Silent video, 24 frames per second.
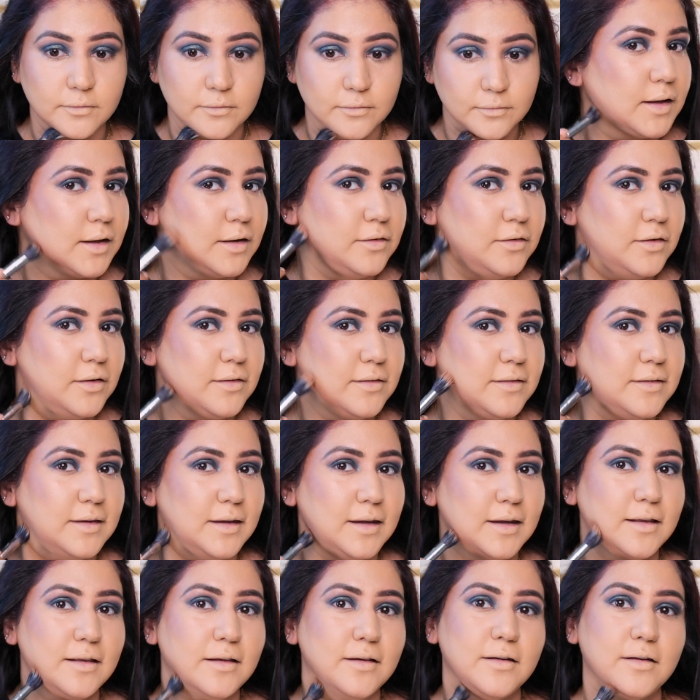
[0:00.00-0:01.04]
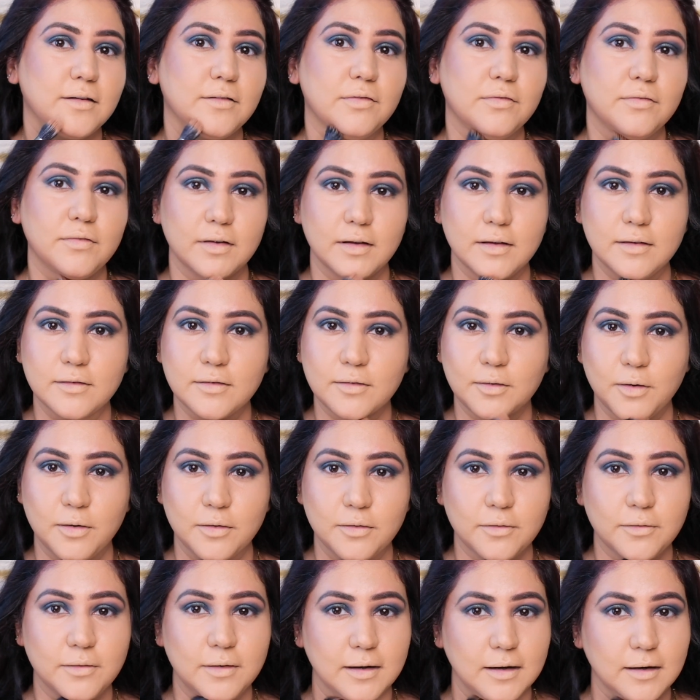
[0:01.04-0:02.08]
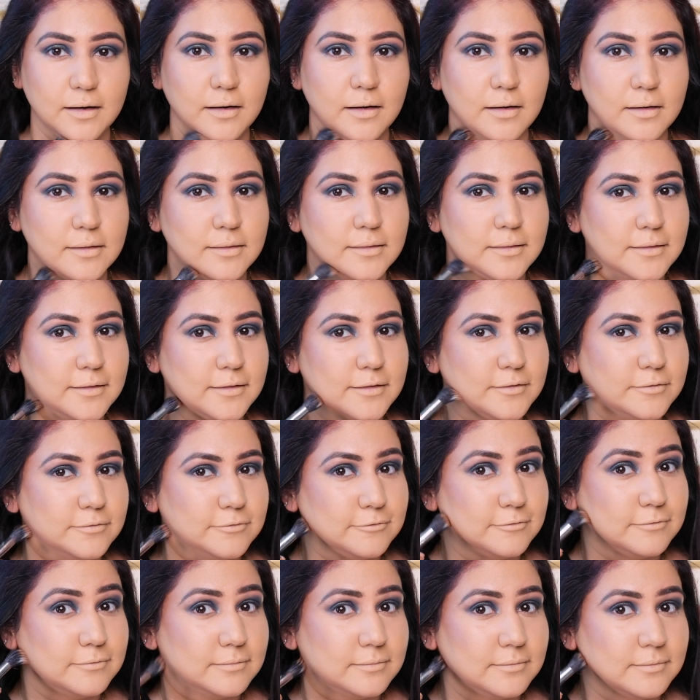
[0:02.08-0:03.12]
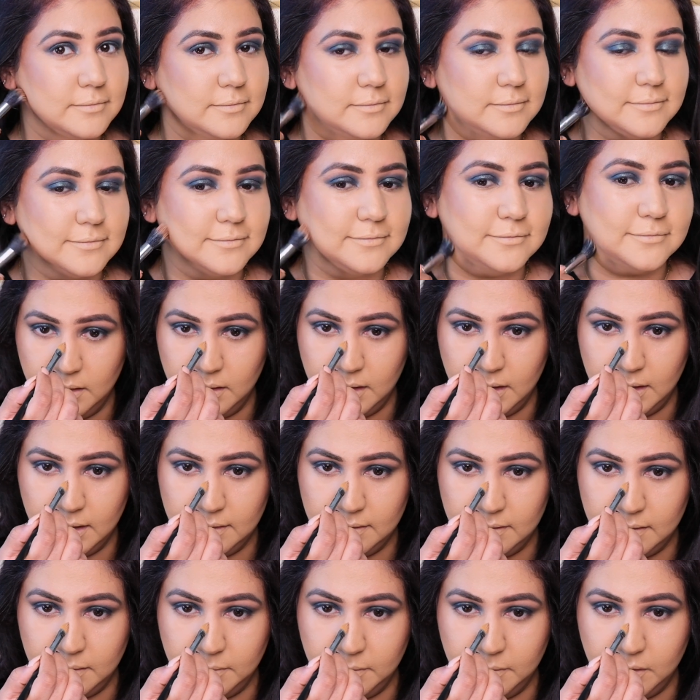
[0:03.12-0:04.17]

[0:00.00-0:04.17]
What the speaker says: Can you just see the difference contouring does? Next, I'm